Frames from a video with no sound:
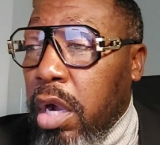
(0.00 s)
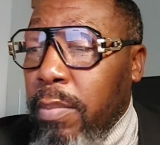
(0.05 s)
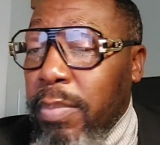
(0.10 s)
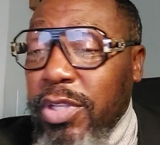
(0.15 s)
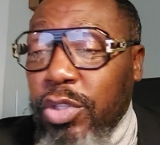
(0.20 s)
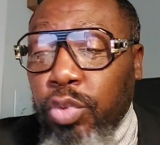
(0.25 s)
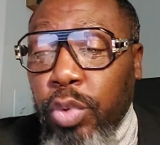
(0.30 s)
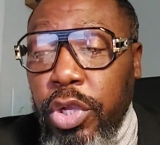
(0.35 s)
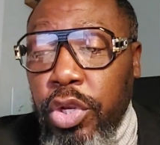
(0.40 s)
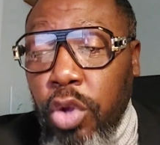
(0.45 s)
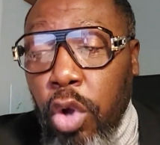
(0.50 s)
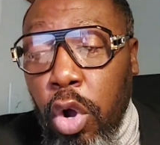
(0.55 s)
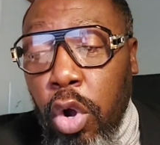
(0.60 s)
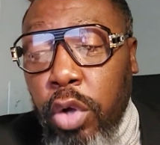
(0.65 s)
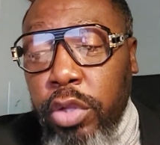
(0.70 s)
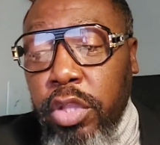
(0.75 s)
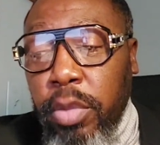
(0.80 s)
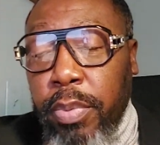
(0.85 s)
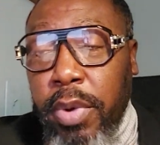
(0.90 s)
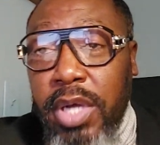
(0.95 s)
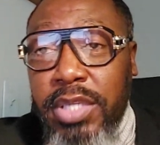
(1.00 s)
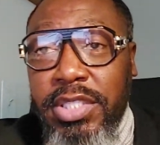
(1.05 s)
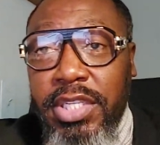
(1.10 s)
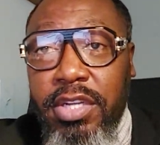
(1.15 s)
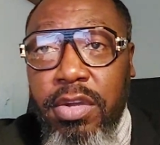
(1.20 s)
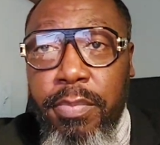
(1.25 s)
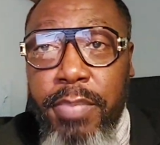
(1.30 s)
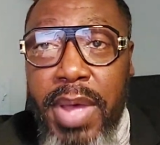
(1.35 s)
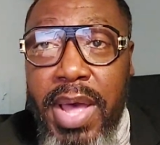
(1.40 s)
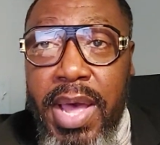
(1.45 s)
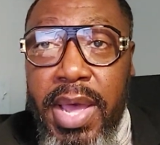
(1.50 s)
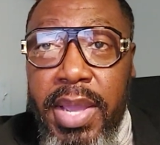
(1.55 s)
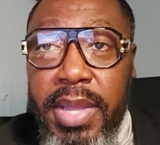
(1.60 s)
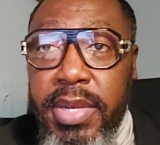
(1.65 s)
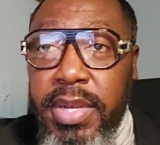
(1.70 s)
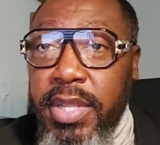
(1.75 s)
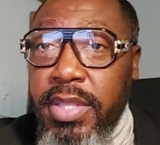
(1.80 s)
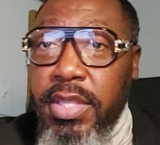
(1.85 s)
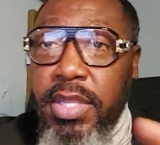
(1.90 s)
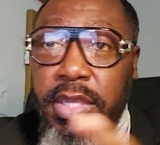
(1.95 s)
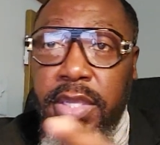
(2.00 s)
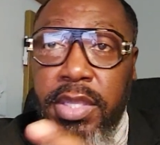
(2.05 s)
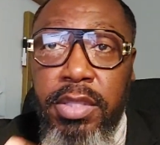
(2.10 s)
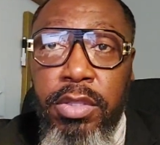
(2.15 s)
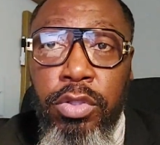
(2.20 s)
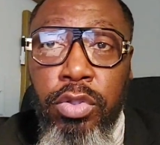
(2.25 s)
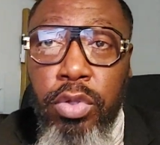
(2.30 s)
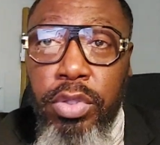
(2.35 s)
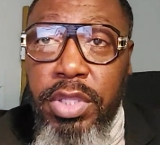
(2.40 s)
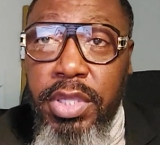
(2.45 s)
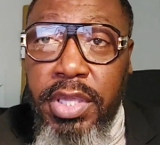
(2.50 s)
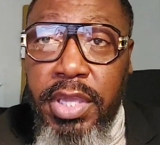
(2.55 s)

between all the policy combined and the